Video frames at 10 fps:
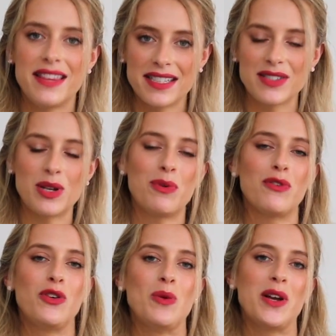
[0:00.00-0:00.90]
this is the
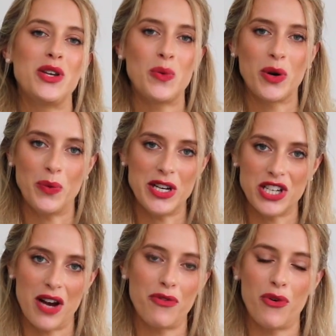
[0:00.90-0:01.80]
perfume that you want to reach
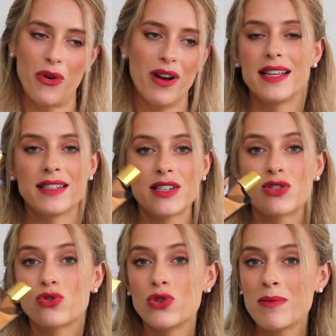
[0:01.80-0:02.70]
out for. It's an
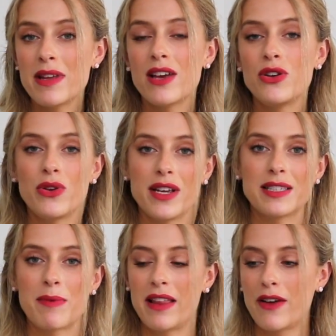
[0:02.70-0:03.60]
extremely unique
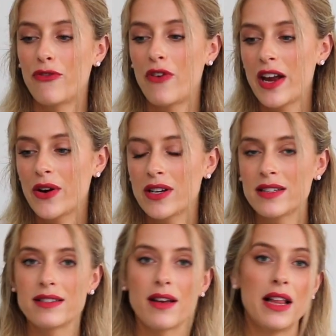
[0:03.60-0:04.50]
smelling
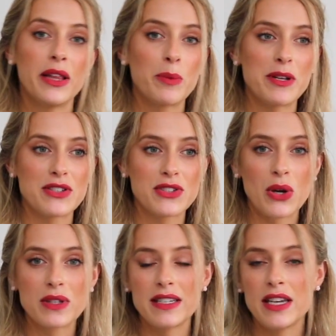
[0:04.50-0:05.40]
fragrance, a little bit
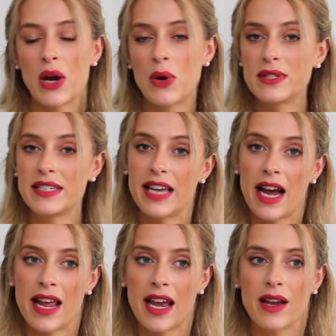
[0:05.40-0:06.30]
salty,
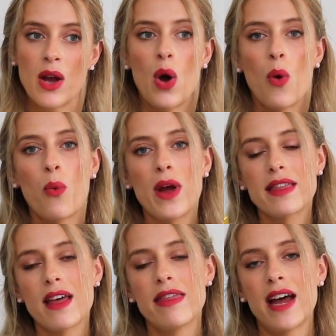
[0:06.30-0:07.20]
oceanic,
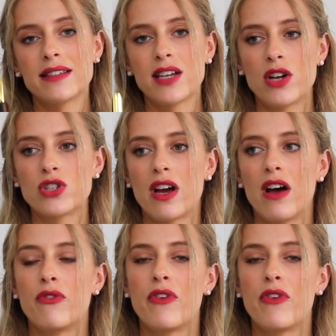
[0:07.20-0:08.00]
with that touch of